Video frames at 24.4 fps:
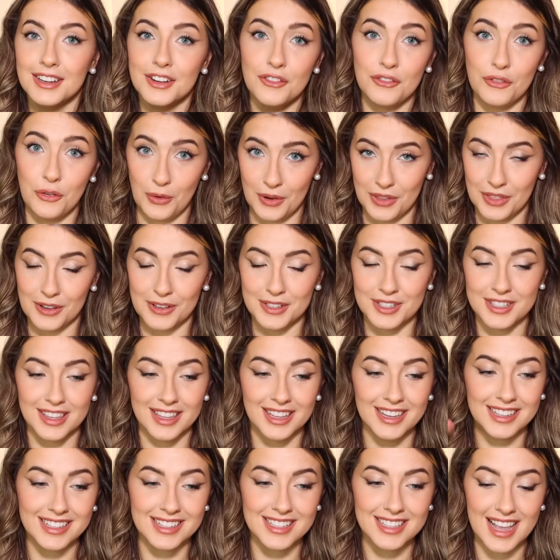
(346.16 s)
for those
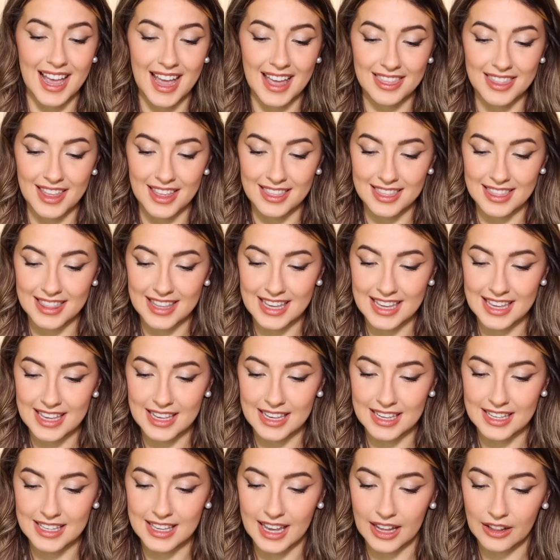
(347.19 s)
looks, and then
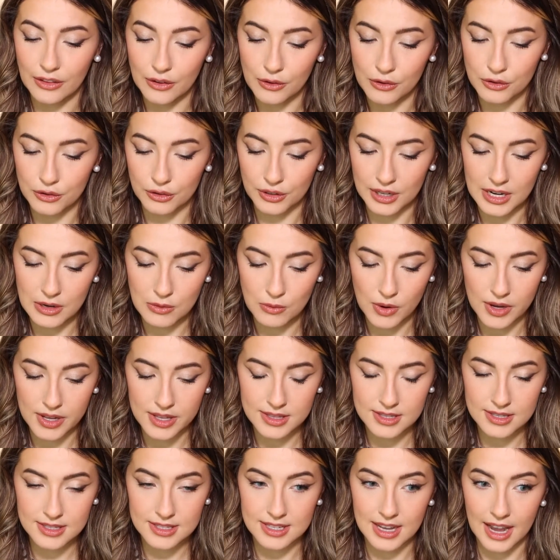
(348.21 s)
the yellow green
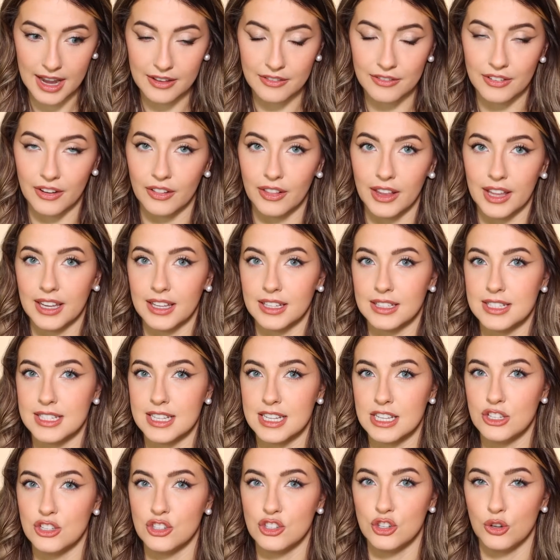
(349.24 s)
ones I felt like
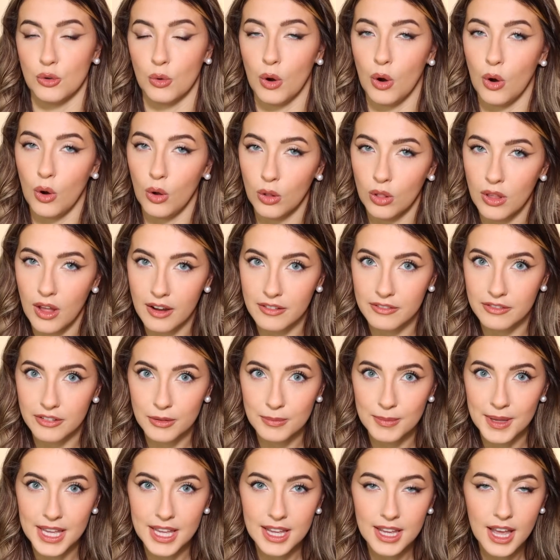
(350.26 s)
didn't do a whole lot for
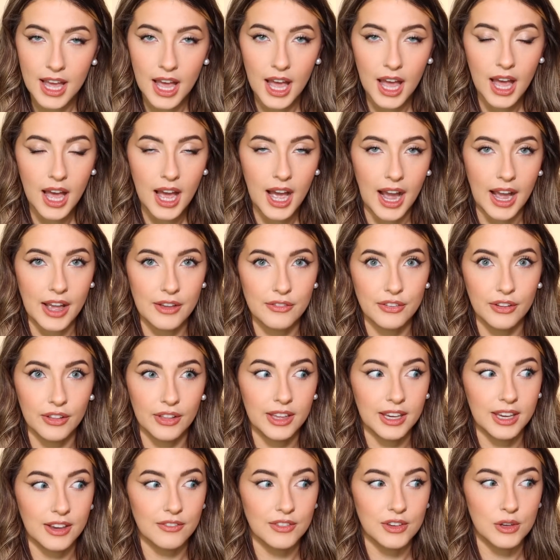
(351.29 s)
me. I feel
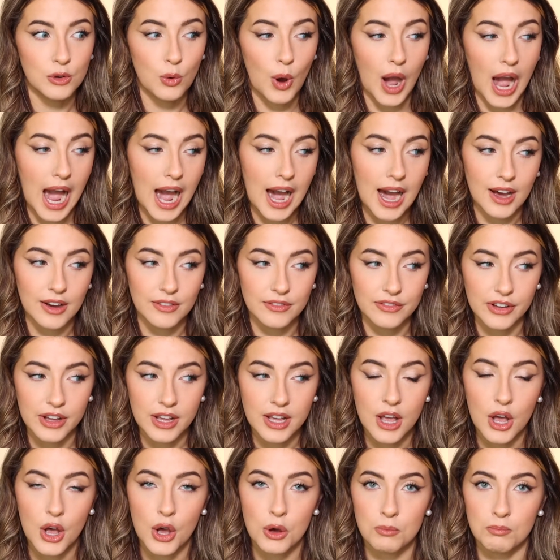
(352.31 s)
like if you have
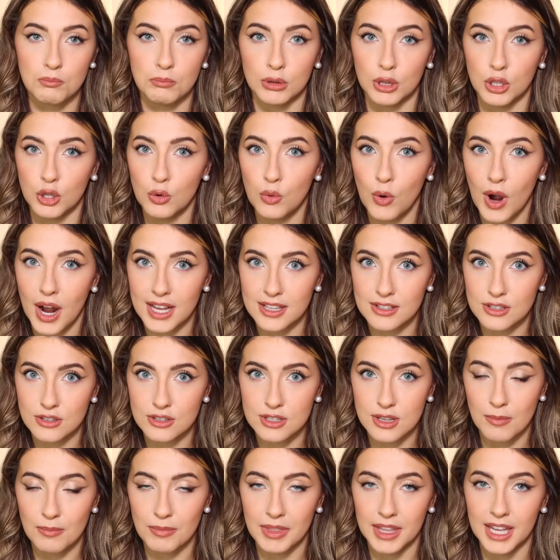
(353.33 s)
blue eyes or
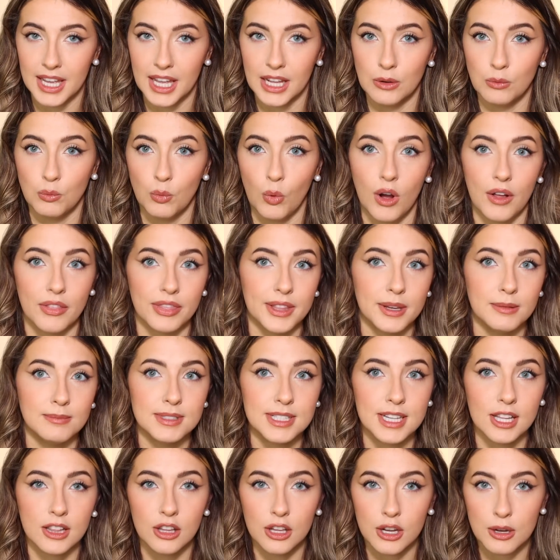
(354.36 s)
something and want them
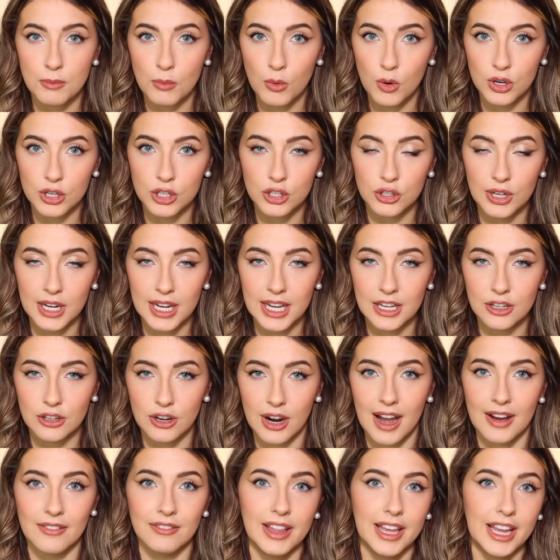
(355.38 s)
to look more green or
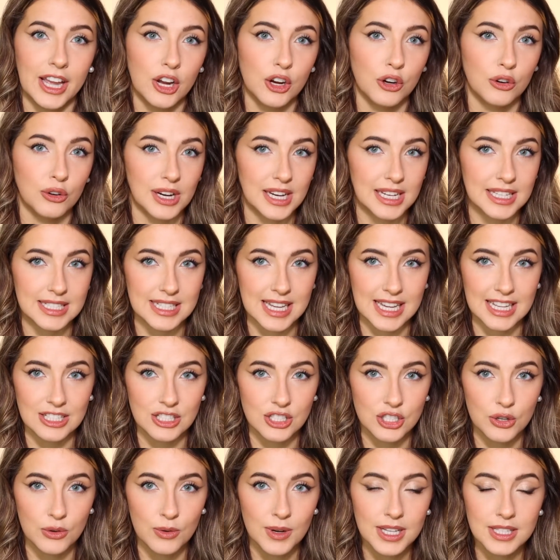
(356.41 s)
have like a green tint
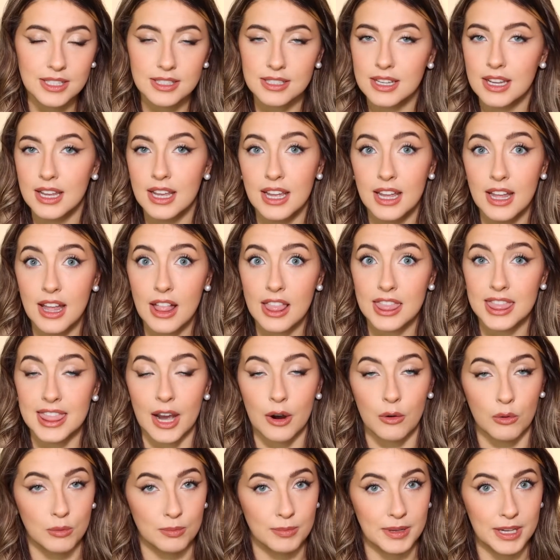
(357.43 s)
to it,
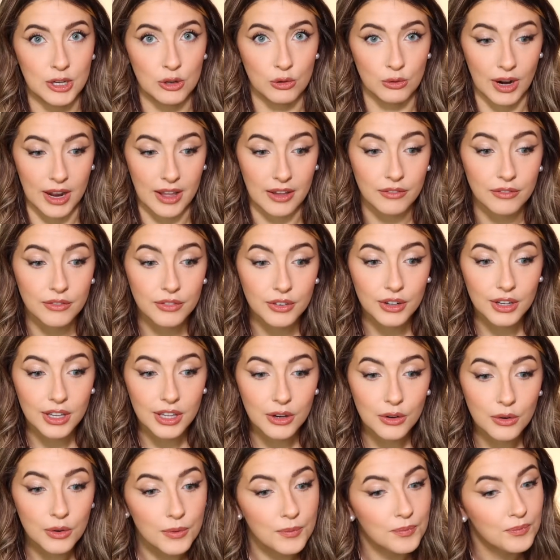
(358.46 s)
that would be great for
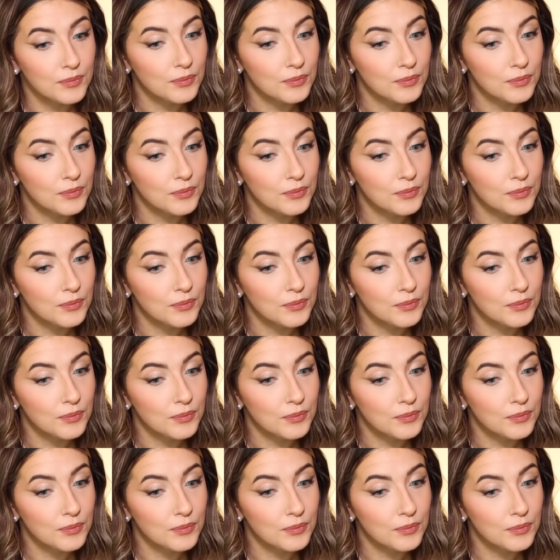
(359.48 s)
you,